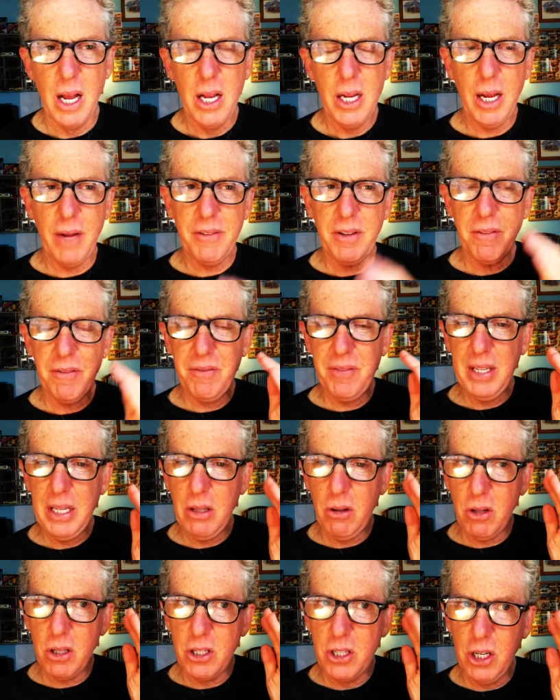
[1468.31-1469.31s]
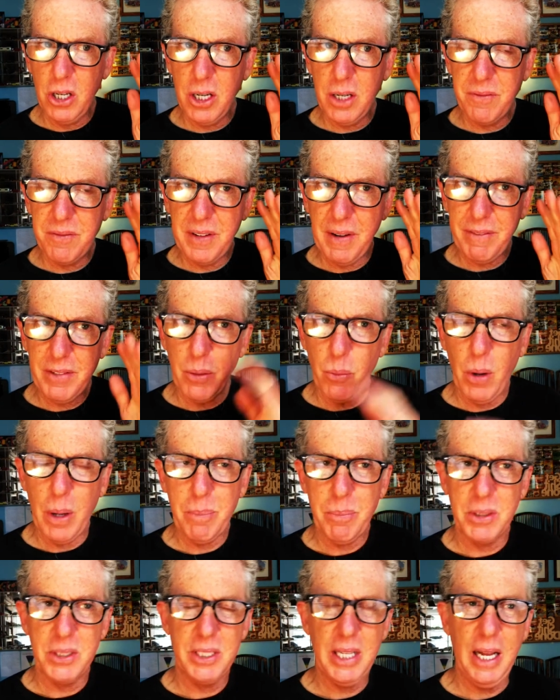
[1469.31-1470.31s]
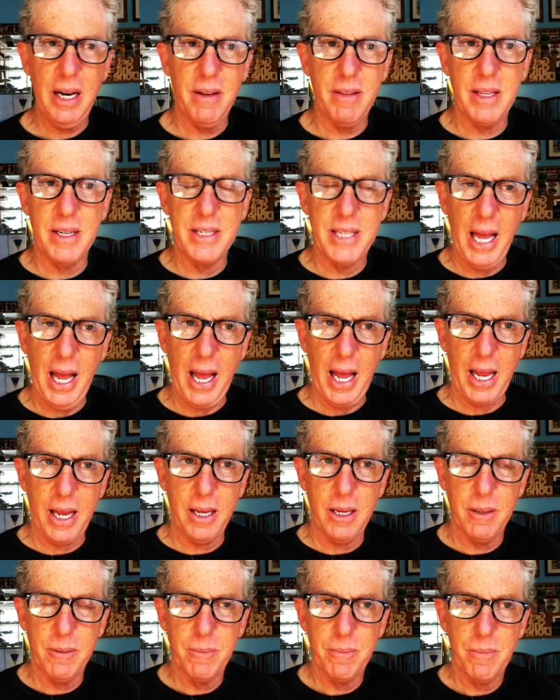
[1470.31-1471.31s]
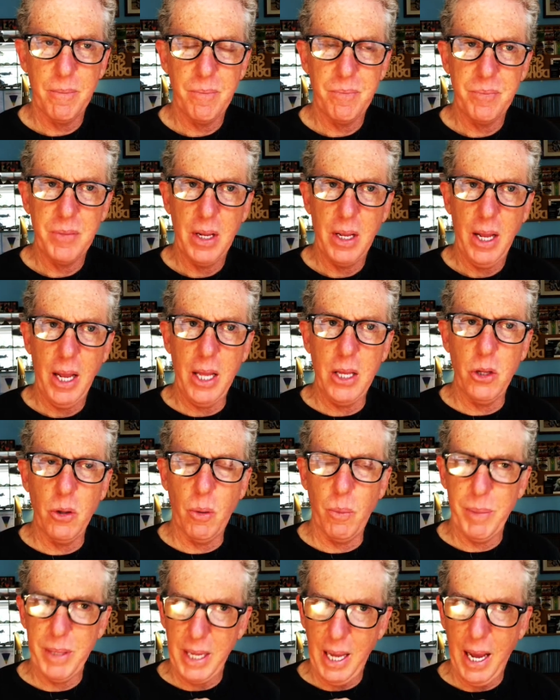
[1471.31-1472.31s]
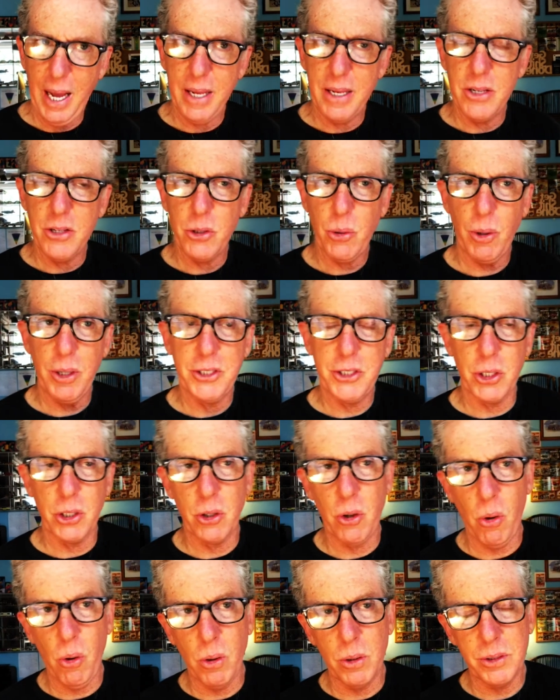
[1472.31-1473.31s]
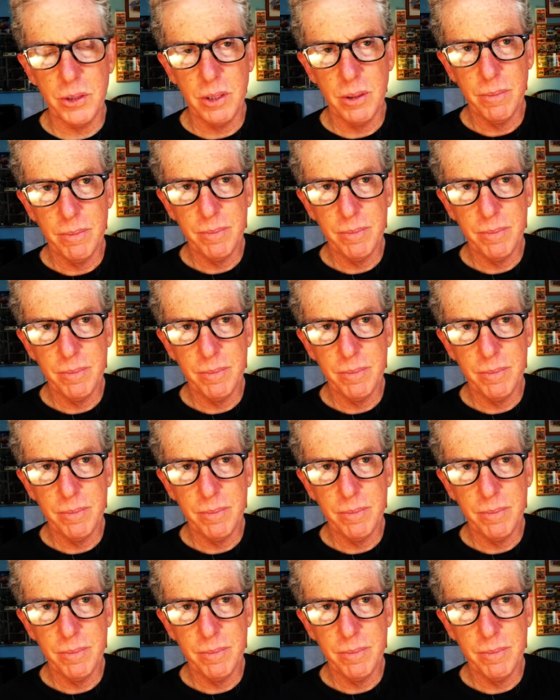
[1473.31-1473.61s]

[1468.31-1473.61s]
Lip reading: You have to feel good 51% of the day, and you'll be heading towards your goals,